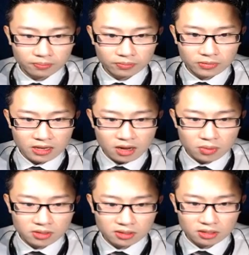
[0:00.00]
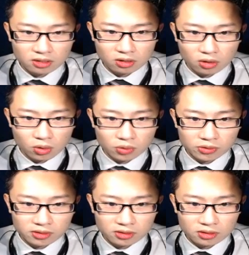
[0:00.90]
now we just need to
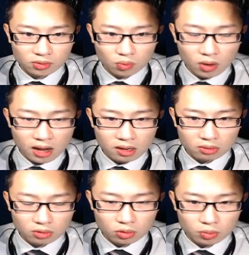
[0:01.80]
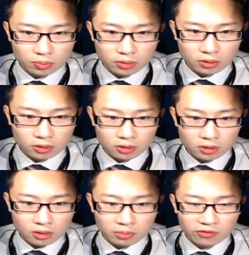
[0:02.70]
close the while loop.
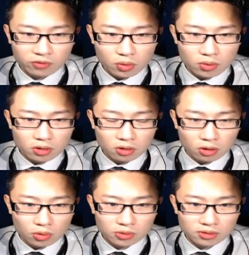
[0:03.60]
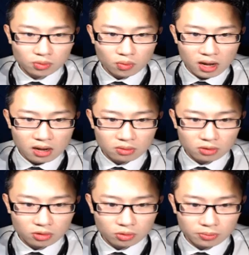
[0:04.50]
Before we close the while
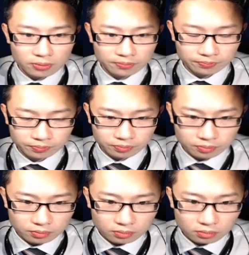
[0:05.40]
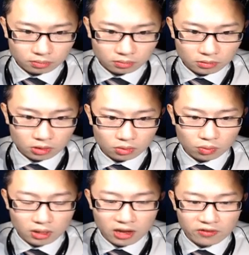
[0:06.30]
loop,
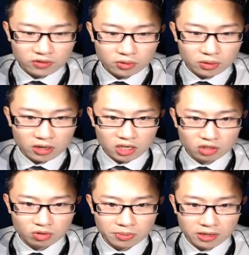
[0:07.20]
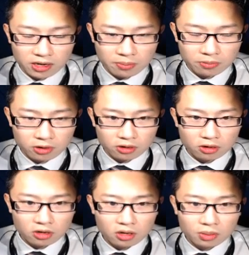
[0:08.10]
we have to increment number
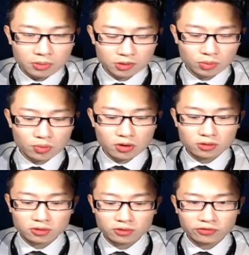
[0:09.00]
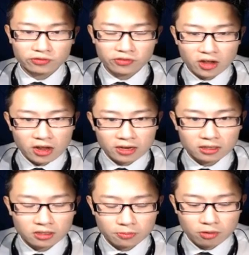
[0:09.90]
because we want to find
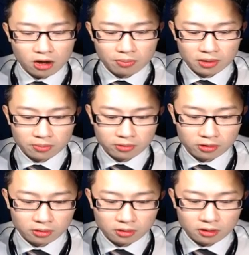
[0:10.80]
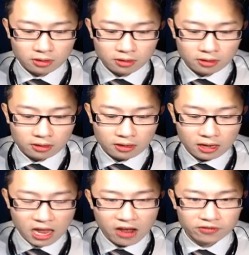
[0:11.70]
the prime number
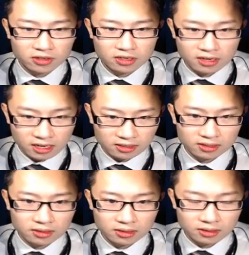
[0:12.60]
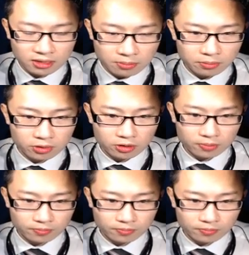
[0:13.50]
after the next number.